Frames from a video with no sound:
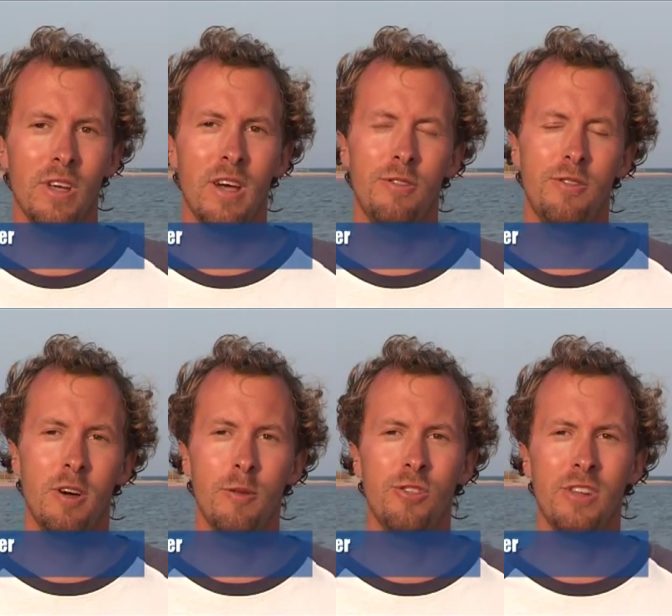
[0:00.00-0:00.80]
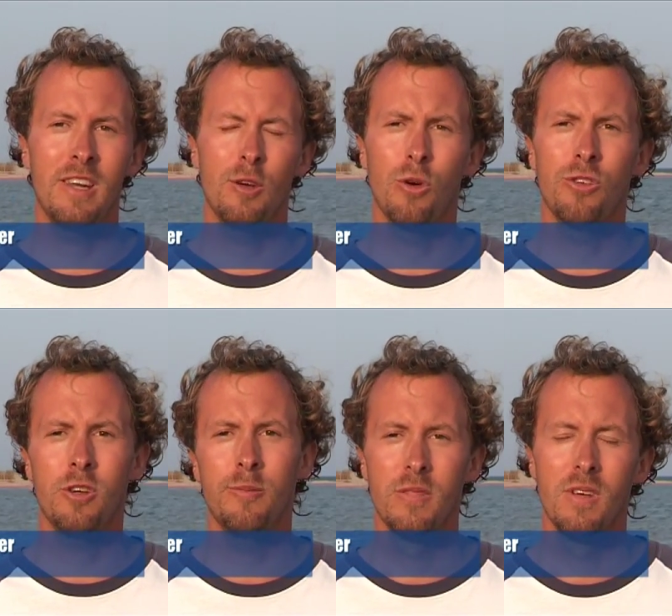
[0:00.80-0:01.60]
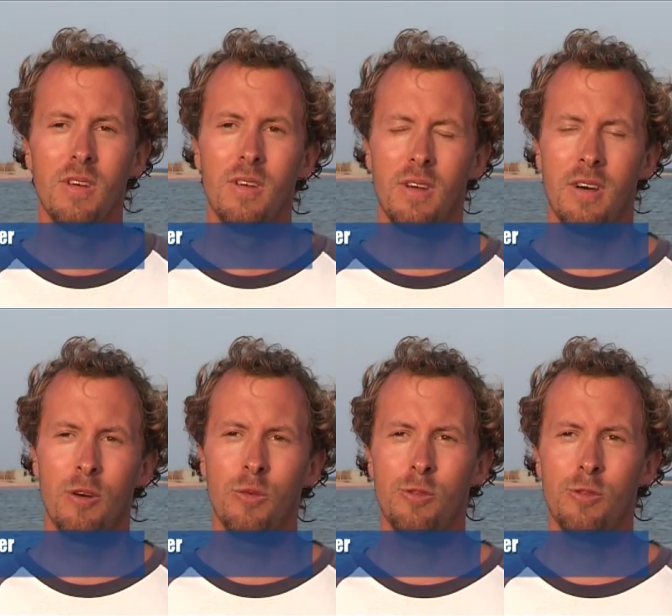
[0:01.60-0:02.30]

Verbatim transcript: We have um, standing water, um,